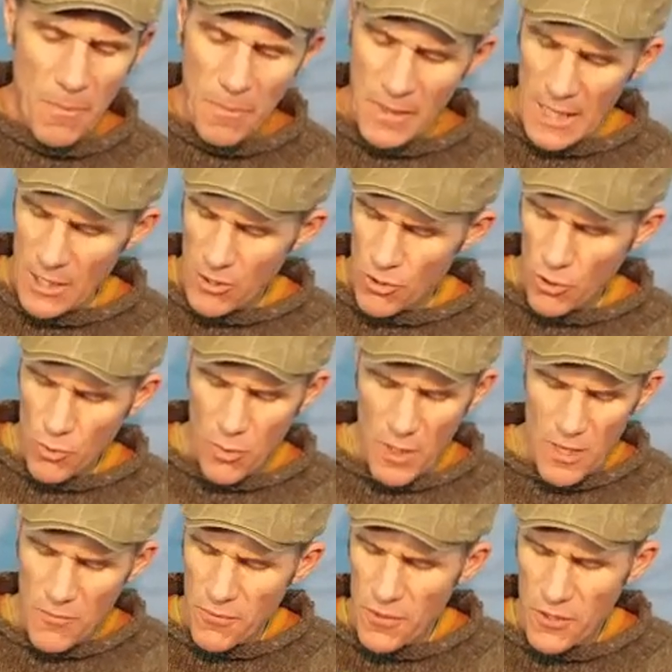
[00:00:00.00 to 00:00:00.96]
It's
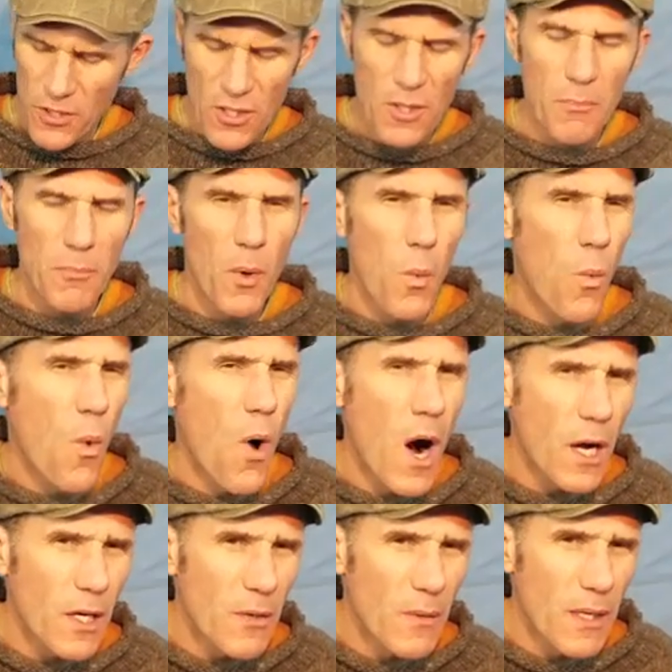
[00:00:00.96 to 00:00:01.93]
great for simple
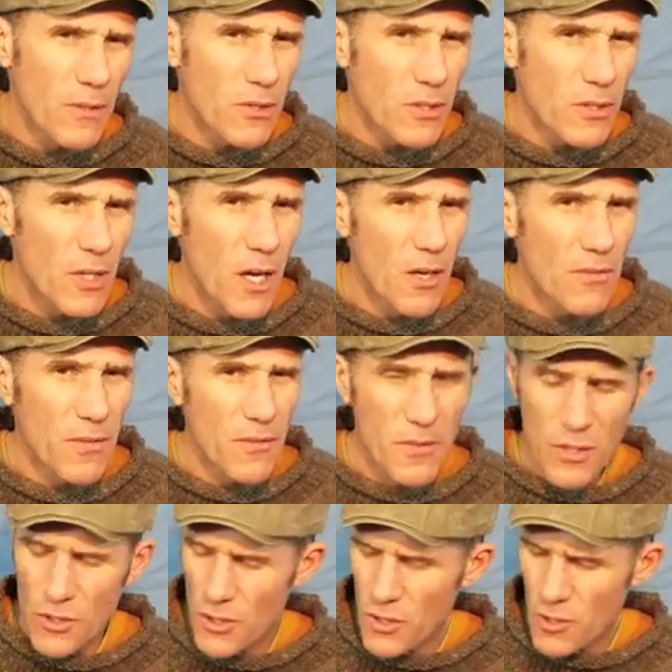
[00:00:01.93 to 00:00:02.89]
walk around stuff. If
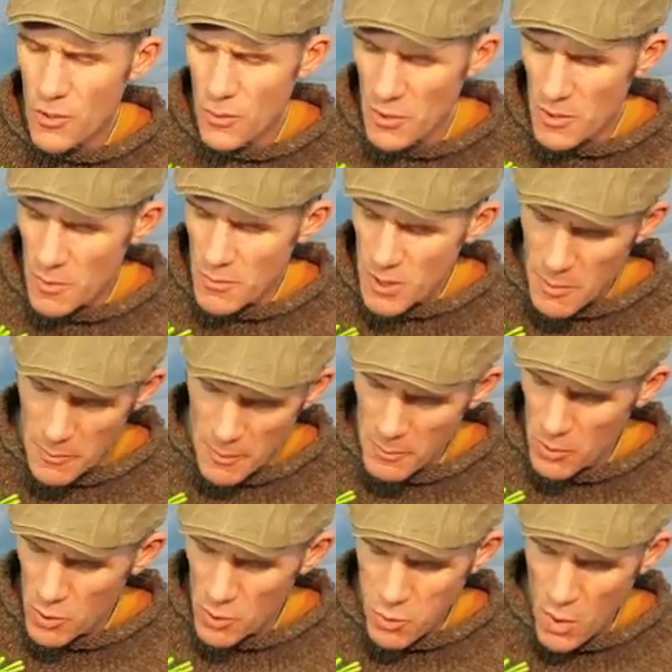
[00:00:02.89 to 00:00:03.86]
you're just doing some simple
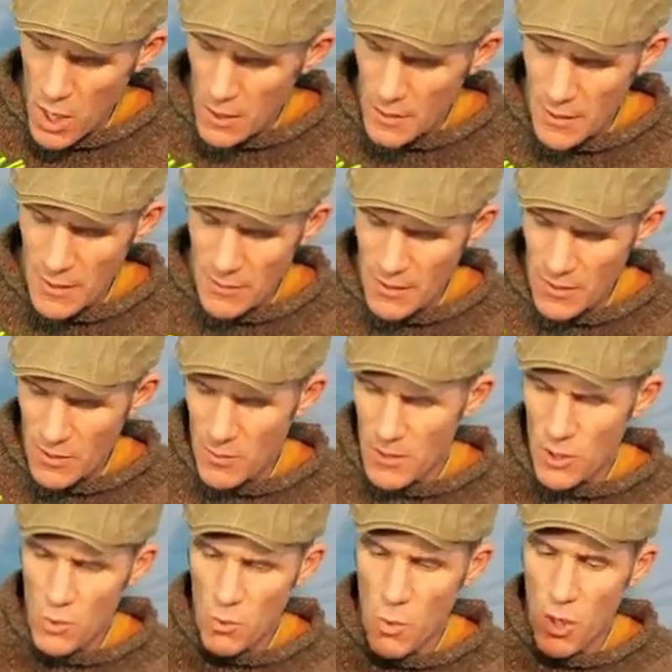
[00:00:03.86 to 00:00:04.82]
balloons walk around,
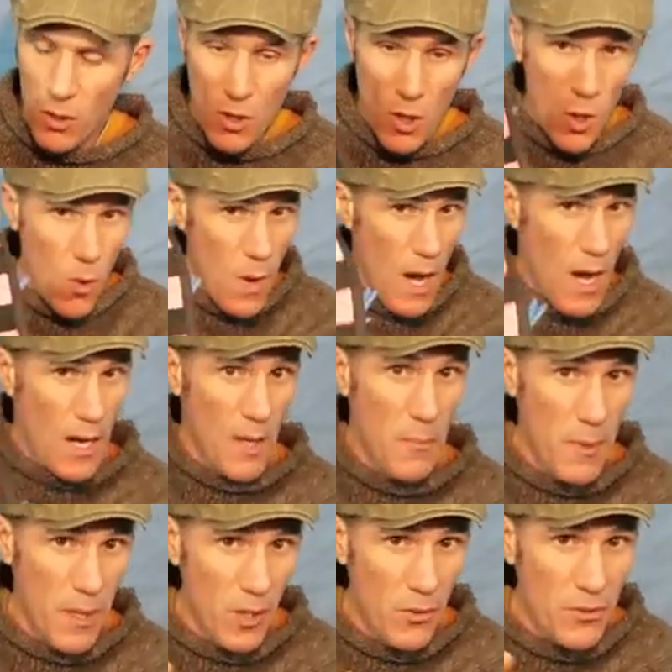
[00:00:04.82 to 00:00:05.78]
this will go on a
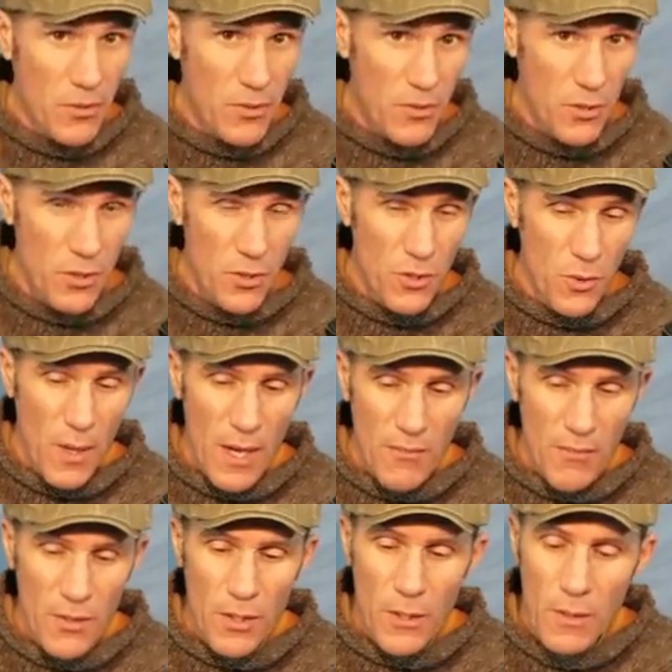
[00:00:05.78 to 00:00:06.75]
belt. So you do have
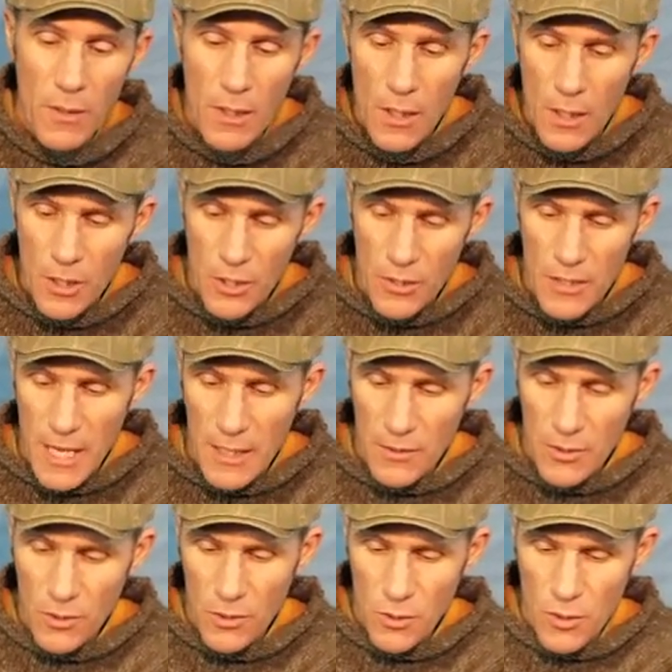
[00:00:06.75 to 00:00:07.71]
your
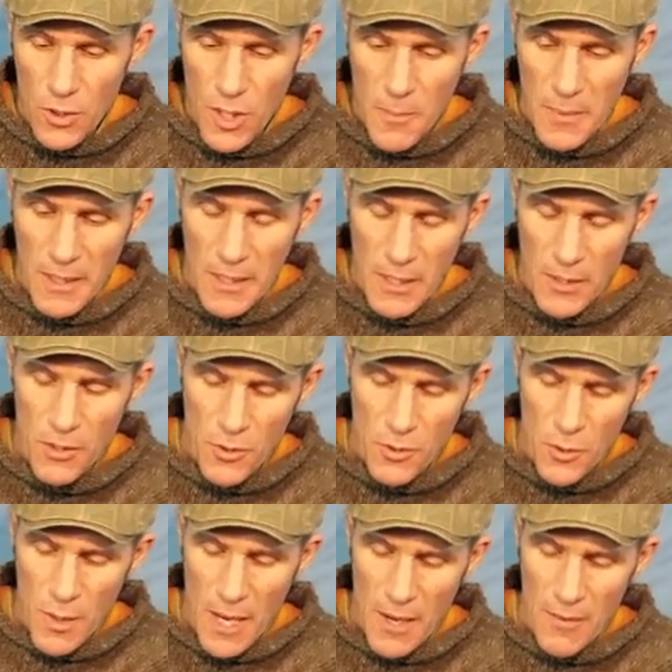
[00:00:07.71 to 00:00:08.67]
tactical striping and you do
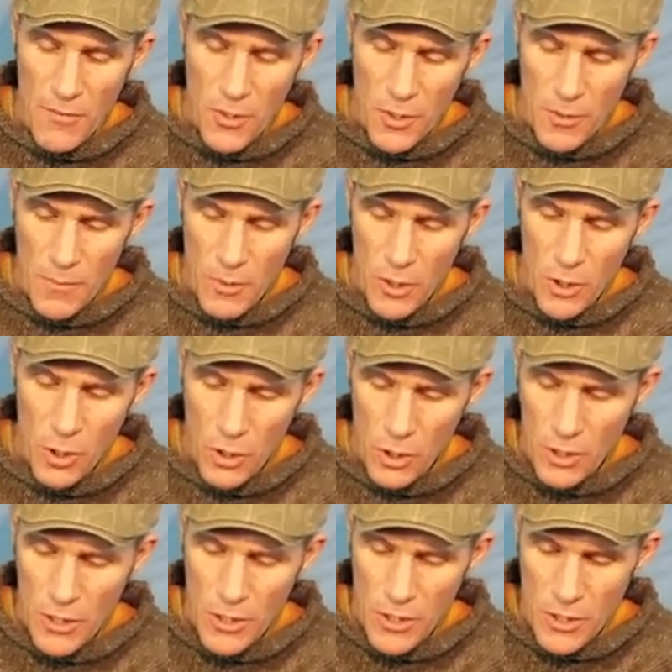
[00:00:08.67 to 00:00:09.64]
have your
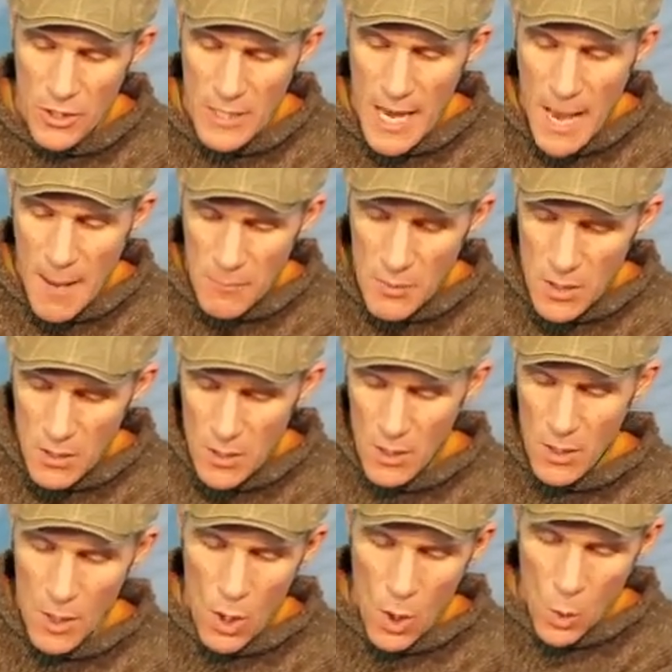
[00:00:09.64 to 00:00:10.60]
hooks and your snaps.
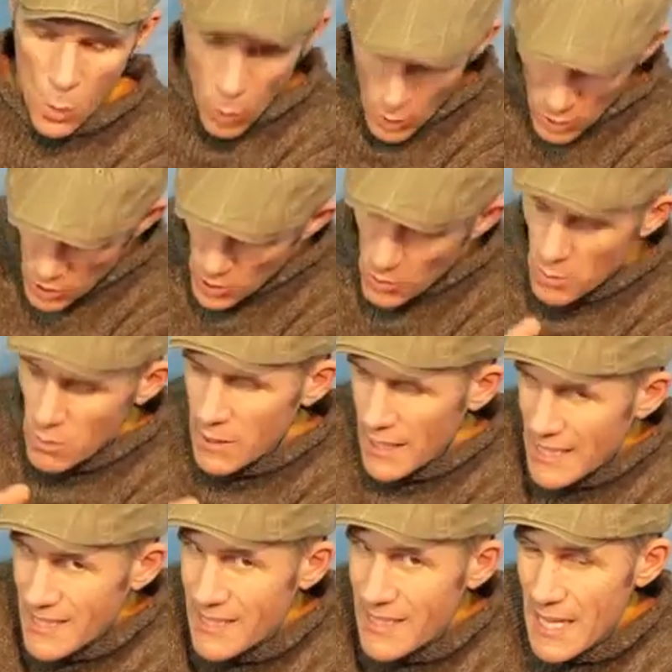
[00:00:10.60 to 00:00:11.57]
Once you
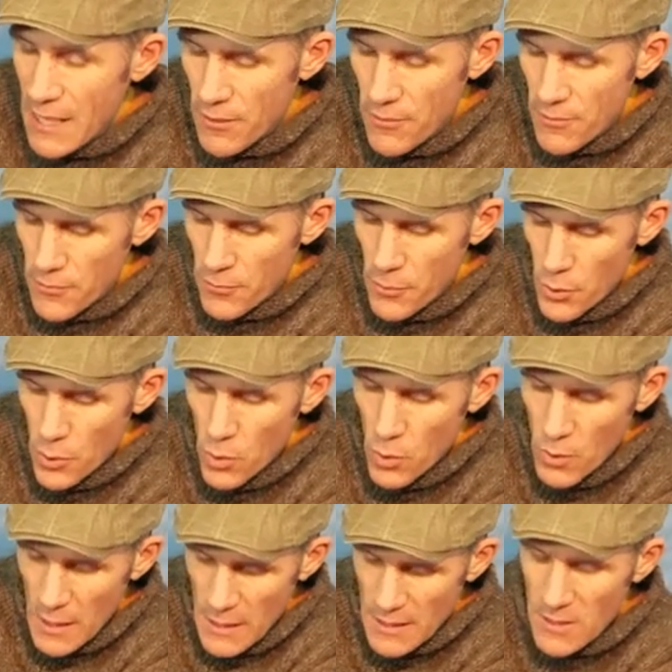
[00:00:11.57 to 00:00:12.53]
lace that through
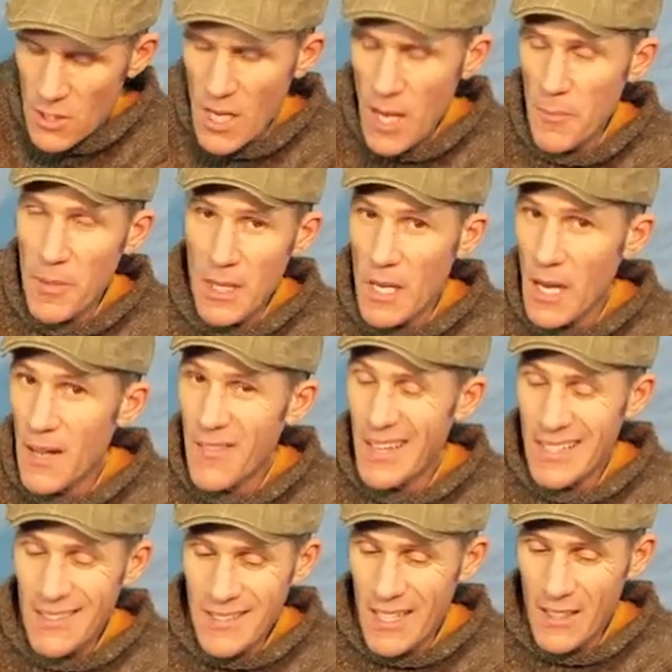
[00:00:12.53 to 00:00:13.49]
and snap that on,
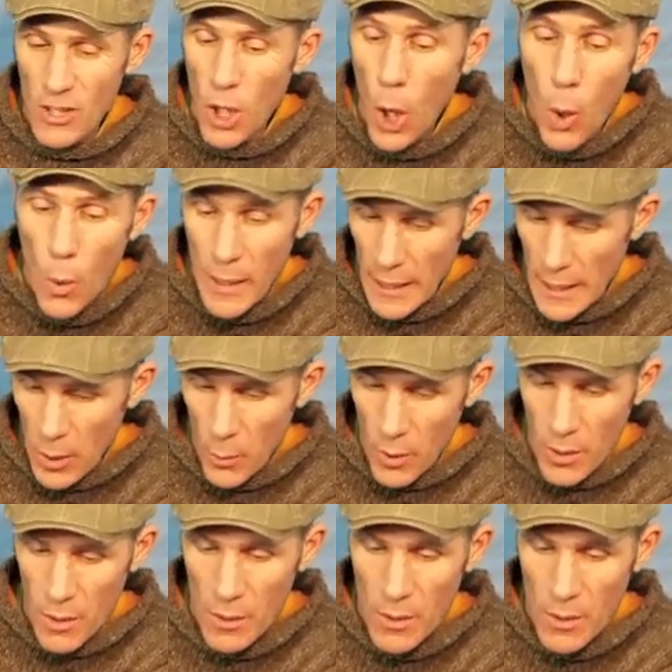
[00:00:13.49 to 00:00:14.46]
that's not going
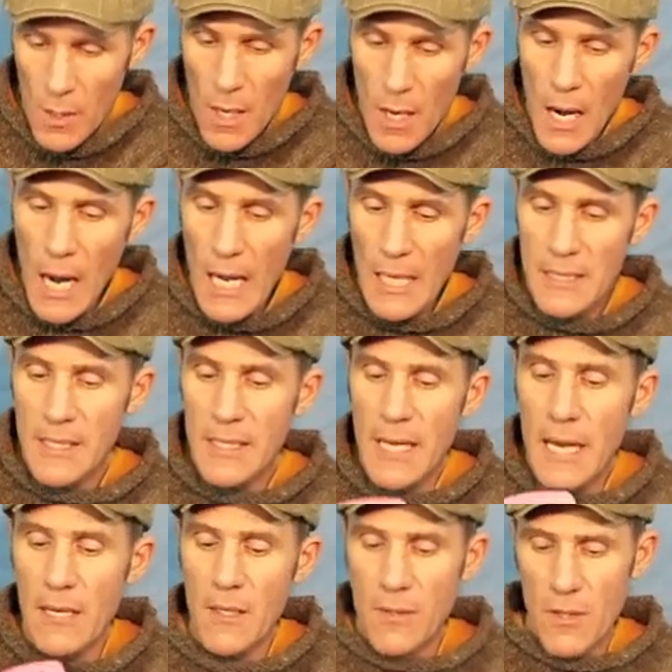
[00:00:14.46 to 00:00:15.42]
anywhere. I did
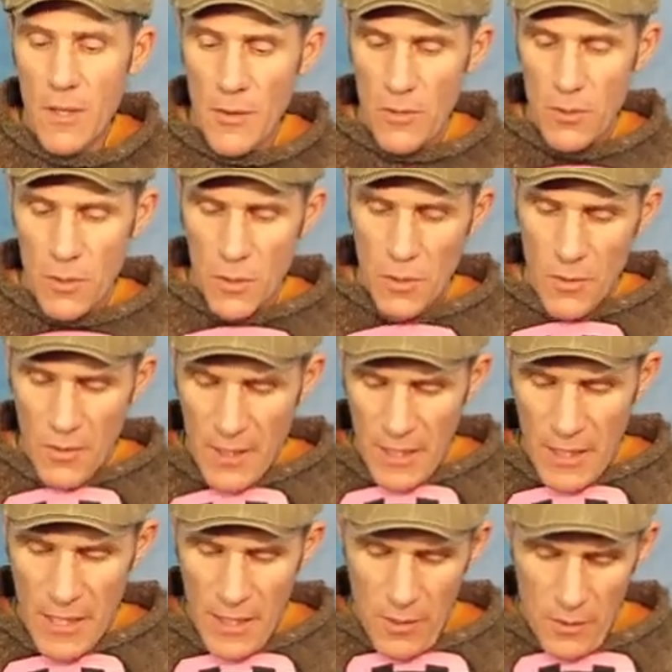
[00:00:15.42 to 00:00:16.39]
add another little thing
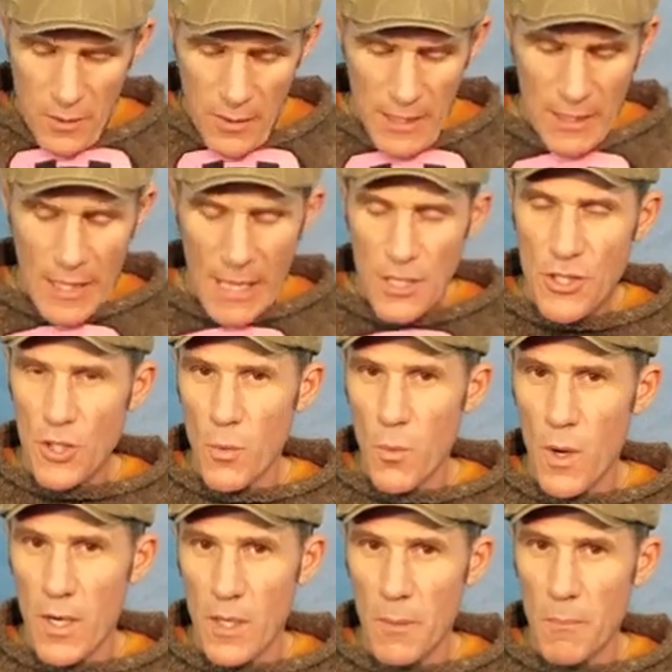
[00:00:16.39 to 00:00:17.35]
here in case you
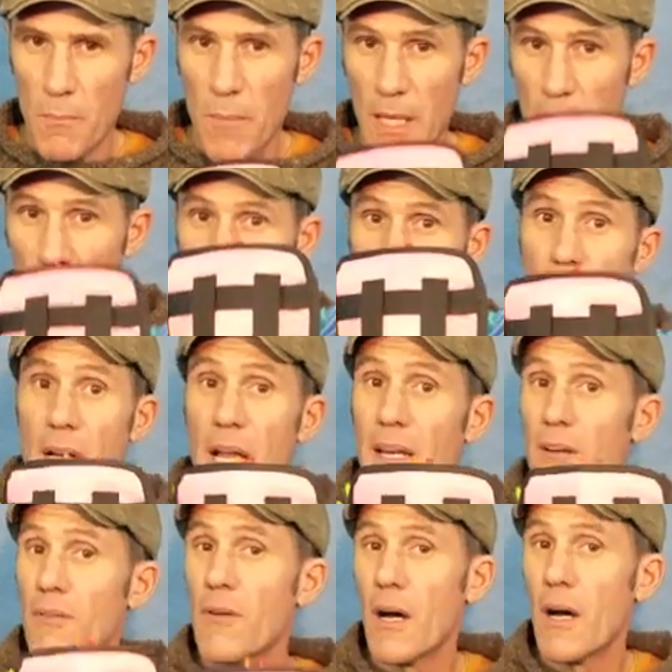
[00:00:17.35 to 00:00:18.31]
wanted to like put it on
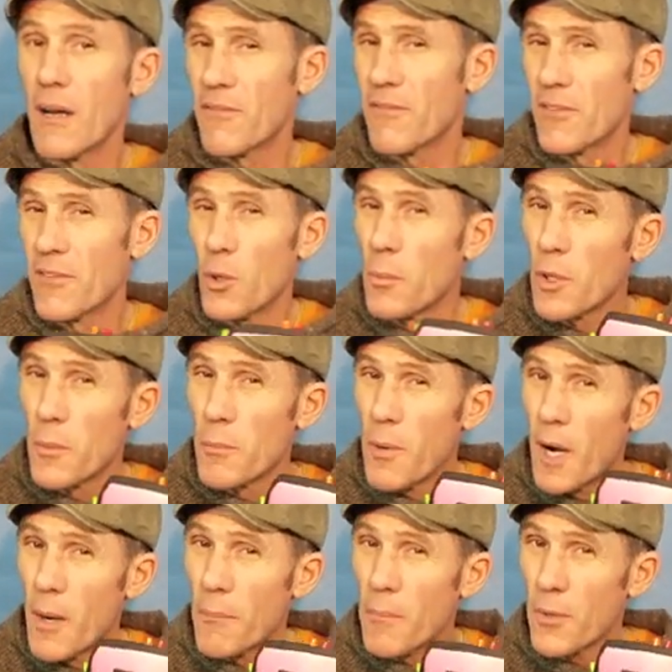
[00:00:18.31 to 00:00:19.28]
a filbert
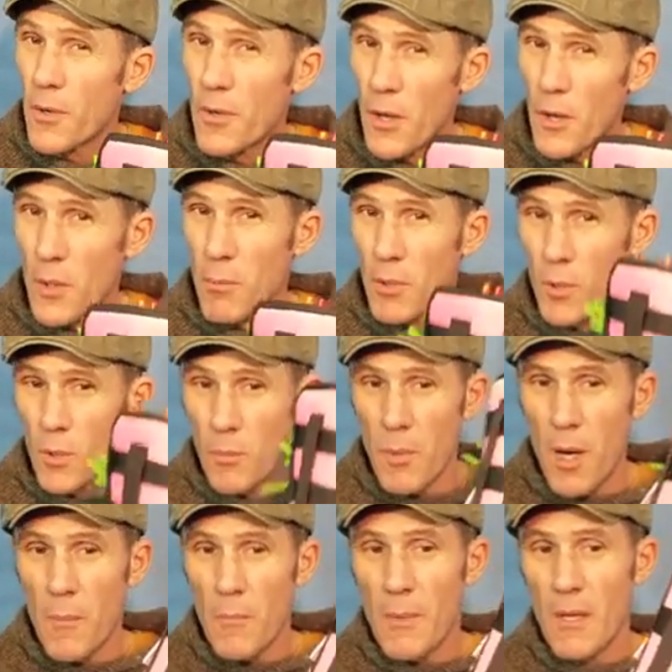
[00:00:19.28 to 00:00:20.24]
pump or another balloon
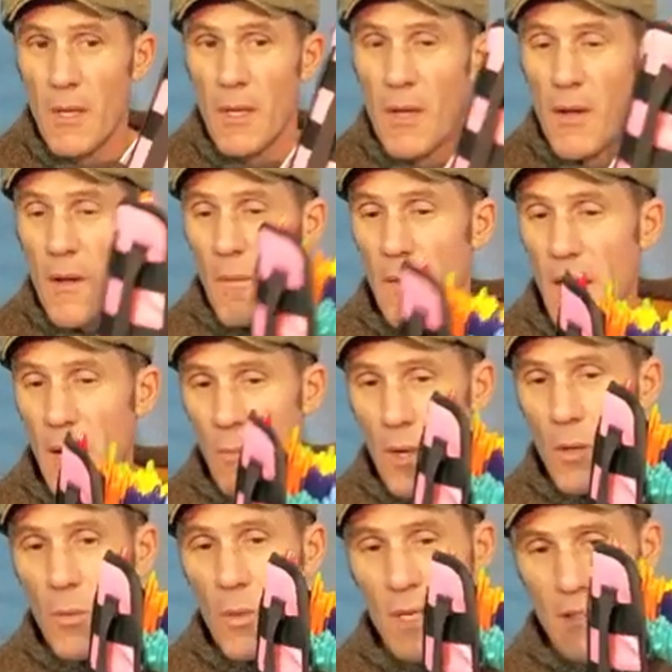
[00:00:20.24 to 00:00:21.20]
pump. That way
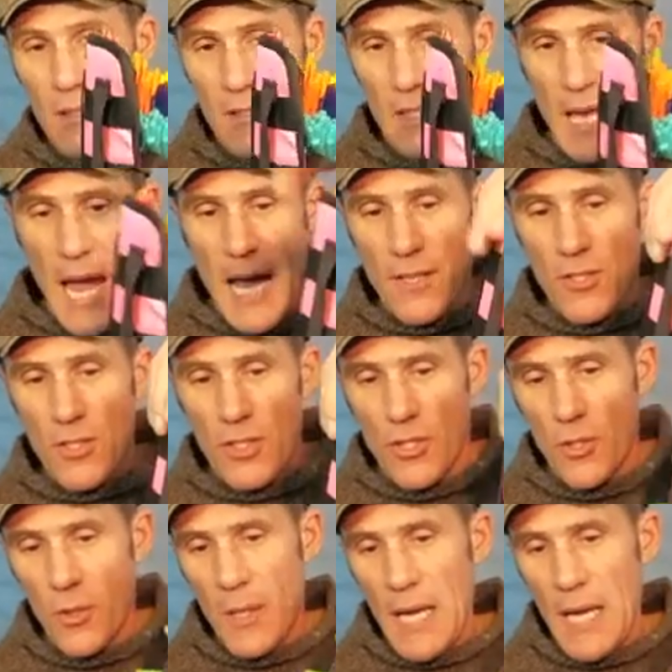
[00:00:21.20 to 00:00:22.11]
when it's attached, you can